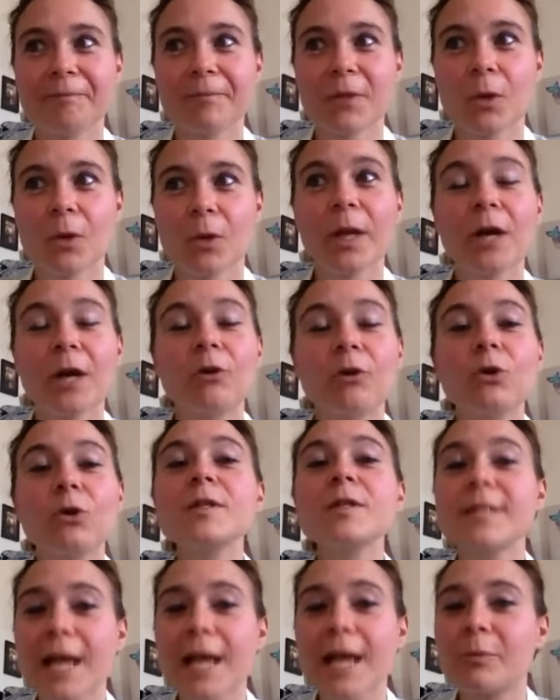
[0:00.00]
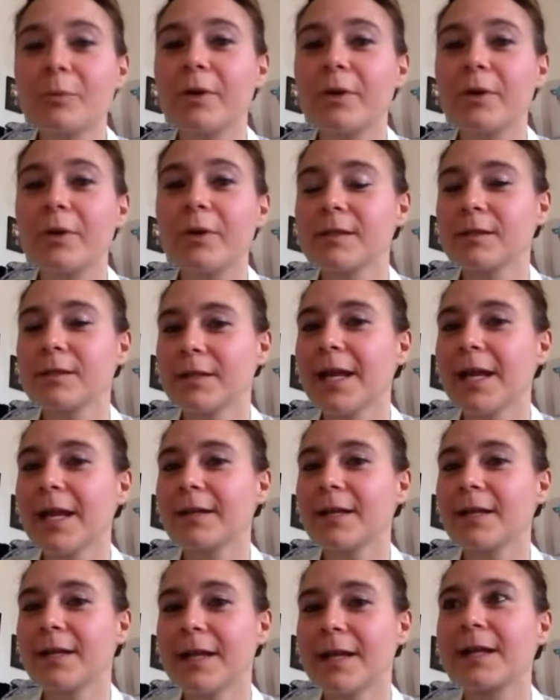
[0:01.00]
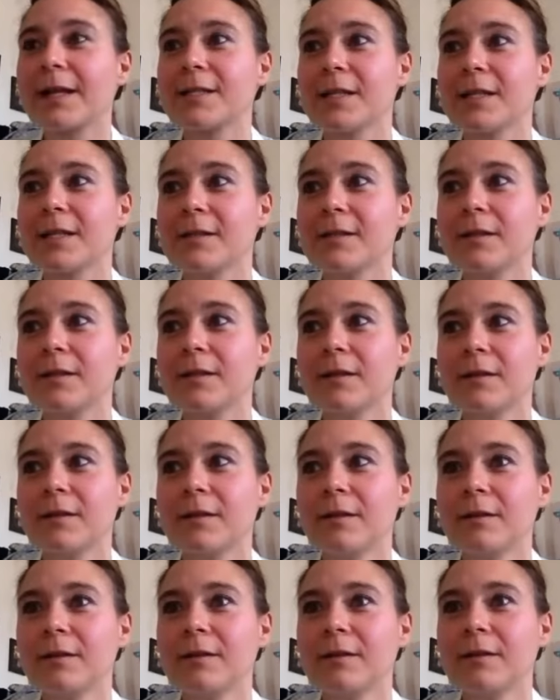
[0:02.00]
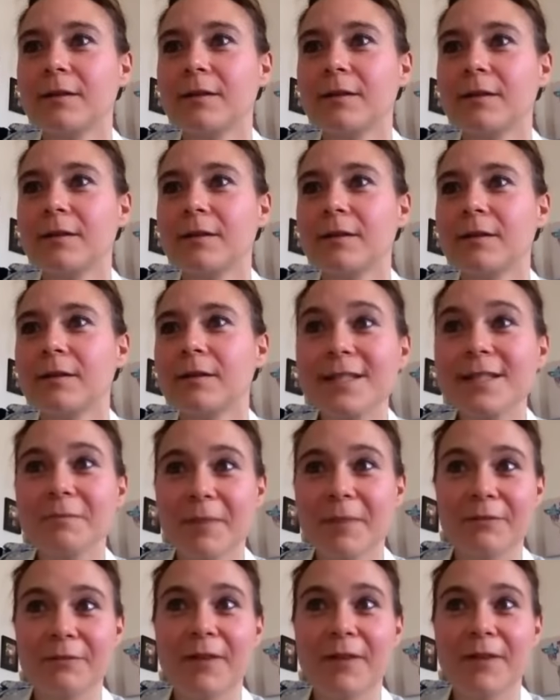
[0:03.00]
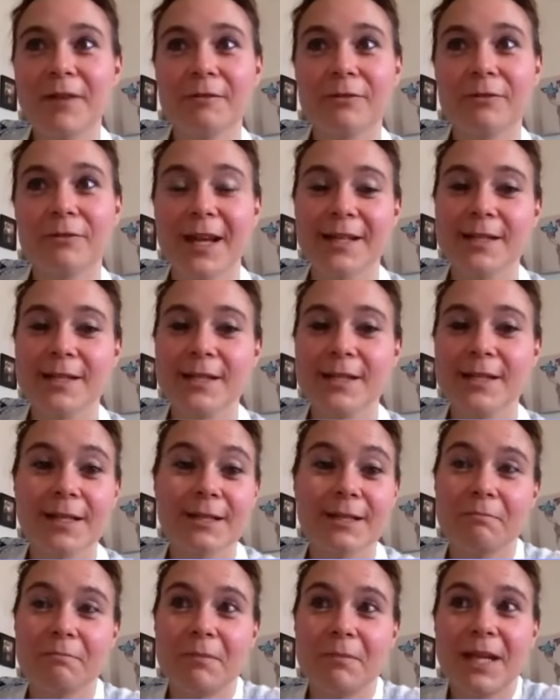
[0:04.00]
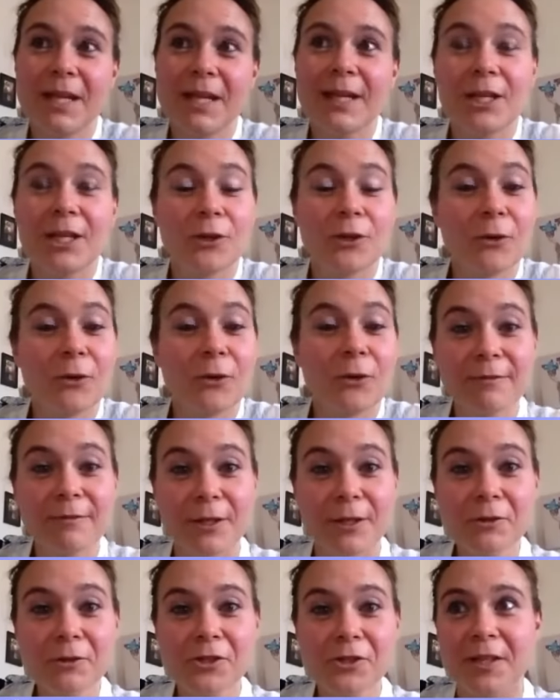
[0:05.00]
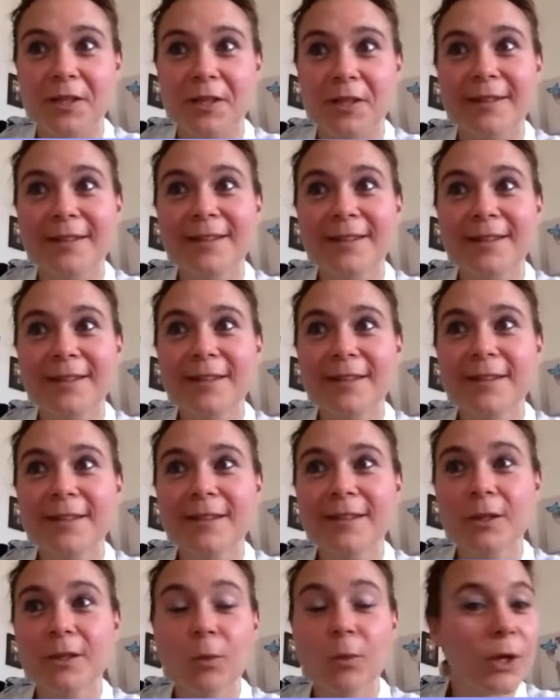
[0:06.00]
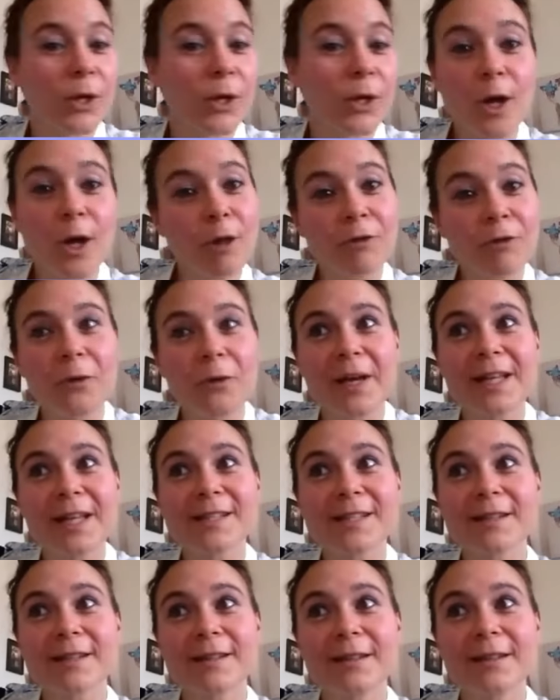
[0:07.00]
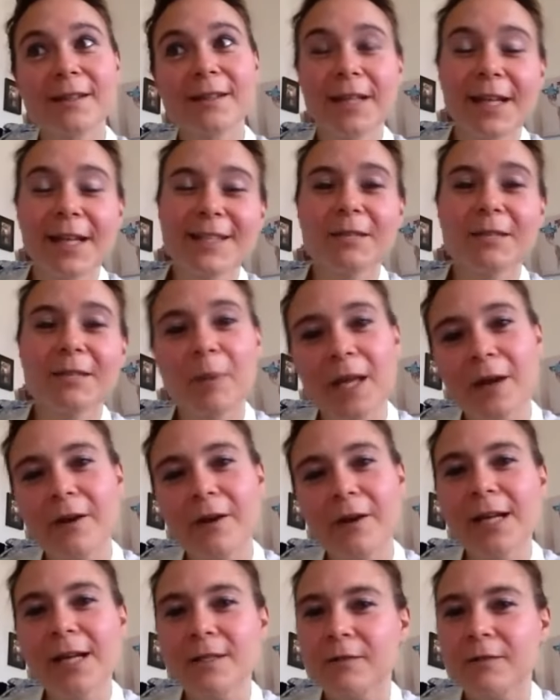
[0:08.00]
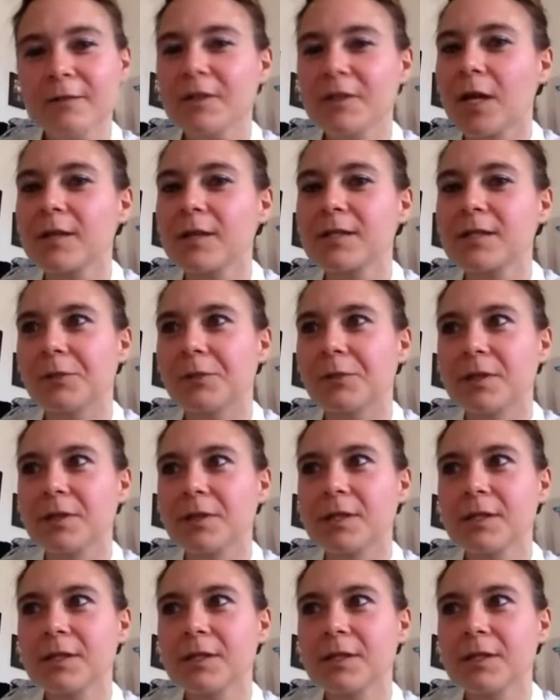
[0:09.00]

We are all separate, yet connected. This, my fine friend, is merely your evolution. We all go through it. It's a period of adjustment.